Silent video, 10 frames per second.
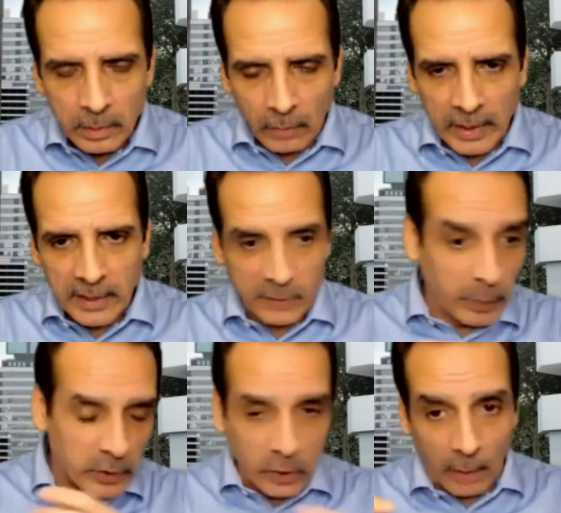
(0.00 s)
All right, that's
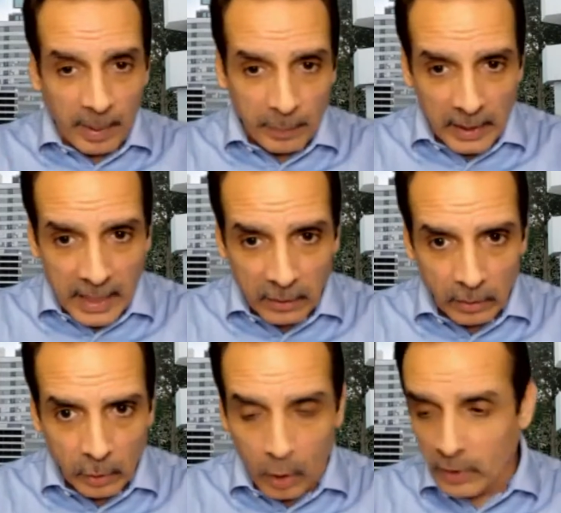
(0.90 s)
putting salt and pepper
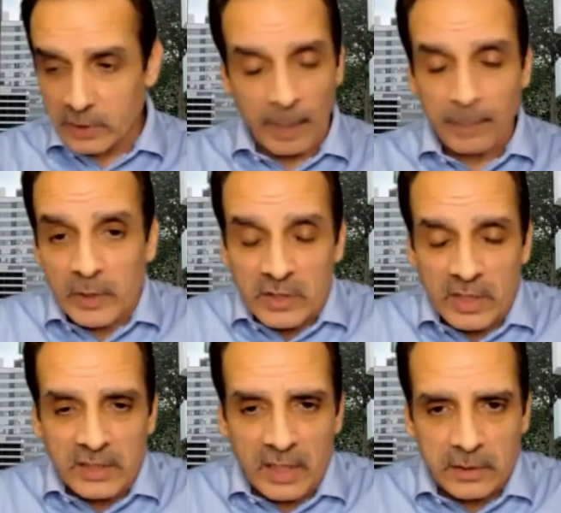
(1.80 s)
together and calling it pepper.
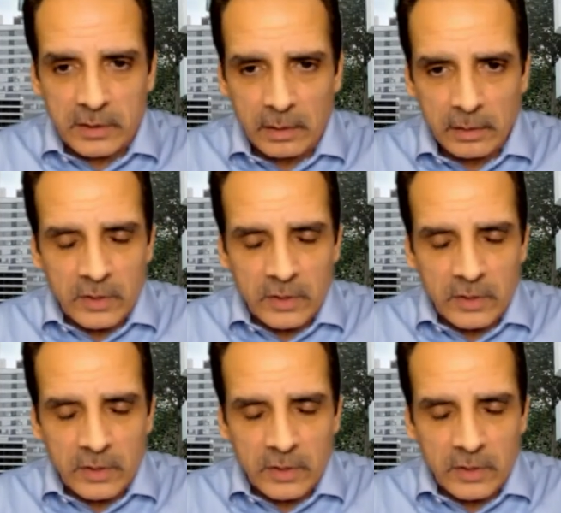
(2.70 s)
Doesn't exist.